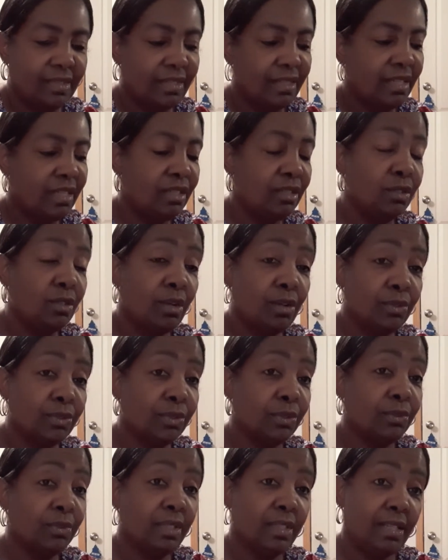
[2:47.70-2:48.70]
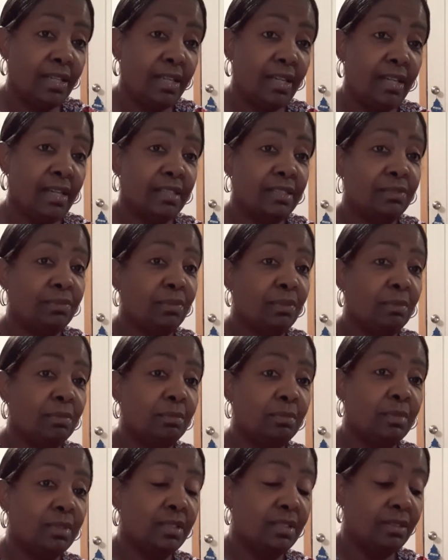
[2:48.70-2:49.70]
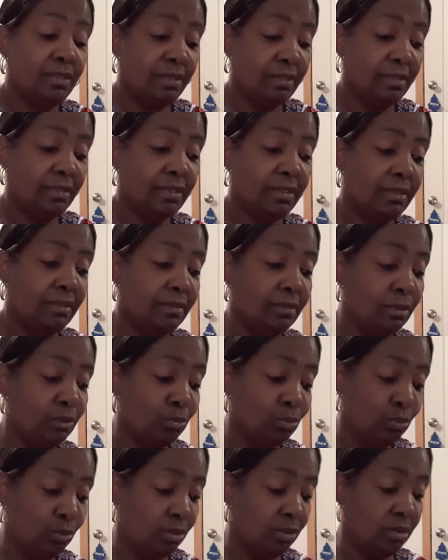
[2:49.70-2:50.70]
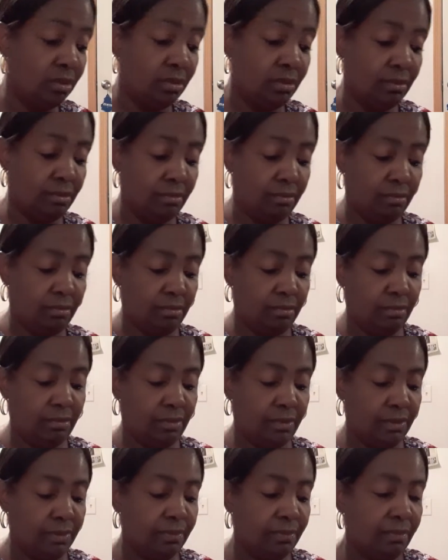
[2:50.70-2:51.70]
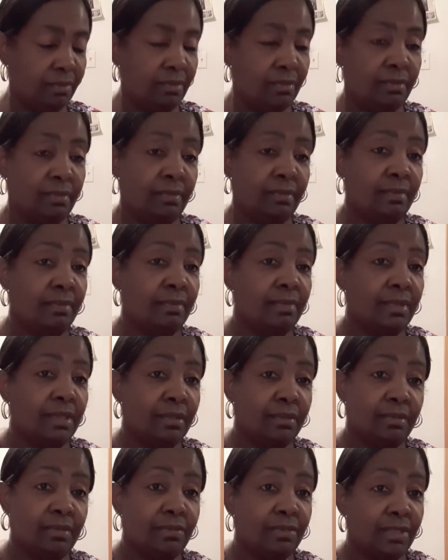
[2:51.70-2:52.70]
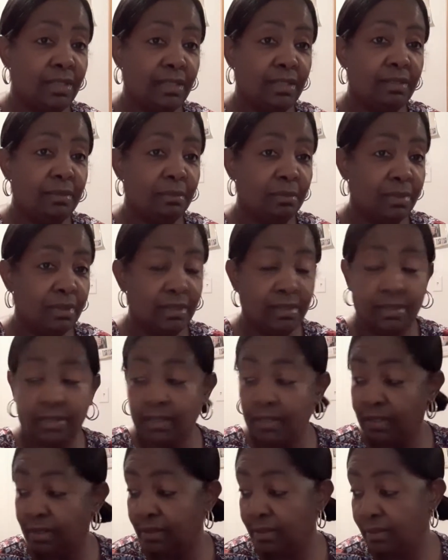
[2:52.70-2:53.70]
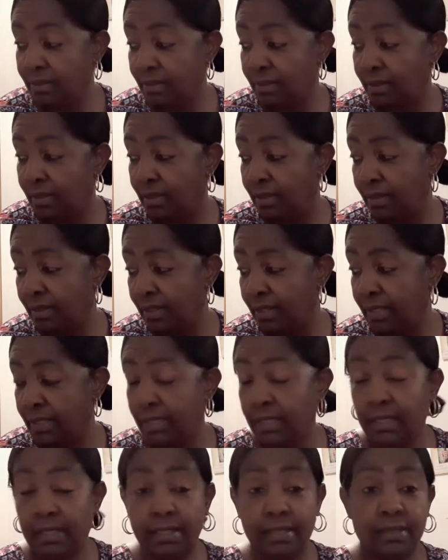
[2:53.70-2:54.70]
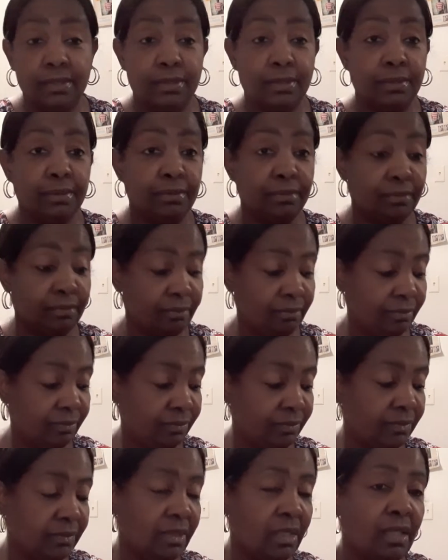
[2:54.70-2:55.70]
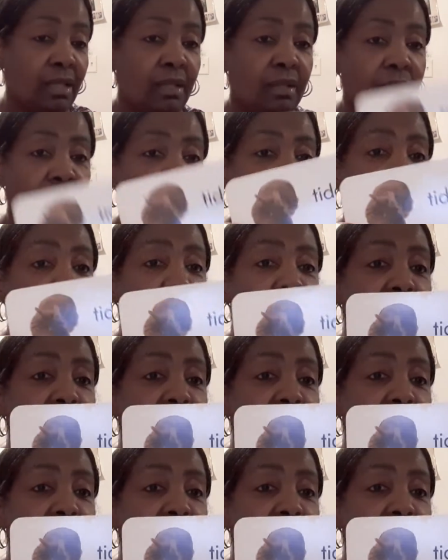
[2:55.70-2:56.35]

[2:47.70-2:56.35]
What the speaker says: And you also get eggs from ducks and goose. I don't know if they eat them, but they lay eggs too. But